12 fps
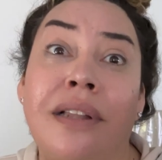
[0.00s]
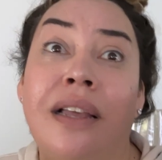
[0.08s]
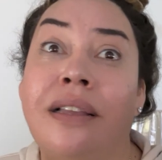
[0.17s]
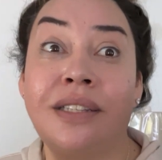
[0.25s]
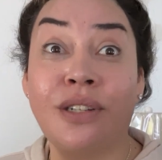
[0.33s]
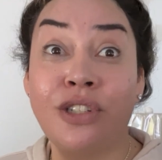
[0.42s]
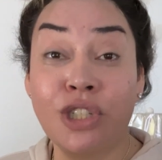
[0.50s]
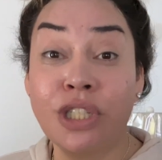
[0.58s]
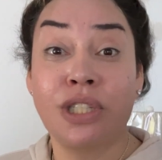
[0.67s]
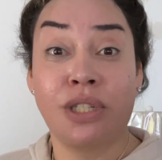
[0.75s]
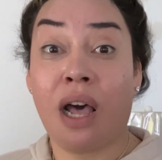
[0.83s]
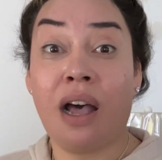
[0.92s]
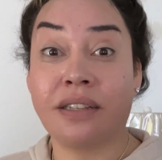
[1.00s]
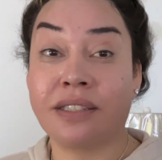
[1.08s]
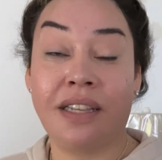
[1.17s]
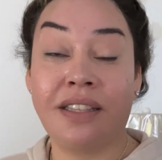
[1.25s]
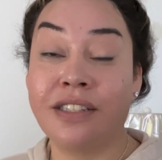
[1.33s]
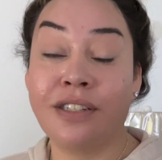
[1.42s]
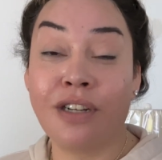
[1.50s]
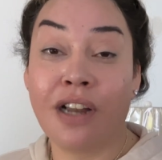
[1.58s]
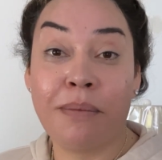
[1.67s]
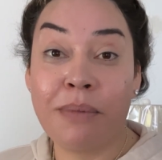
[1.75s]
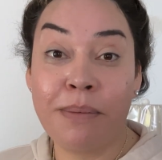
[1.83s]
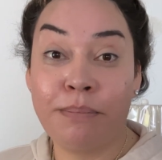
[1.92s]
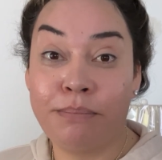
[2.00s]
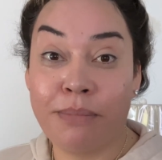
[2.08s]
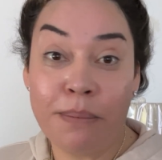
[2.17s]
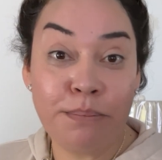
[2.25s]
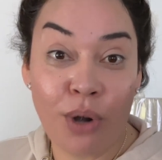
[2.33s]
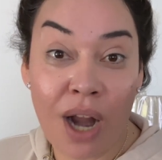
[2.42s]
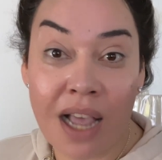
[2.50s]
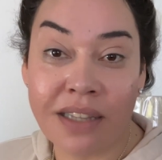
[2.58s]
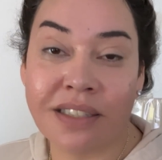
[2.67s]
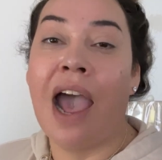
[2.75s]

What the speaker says: Like, these are just socks. Like, these are not my breast.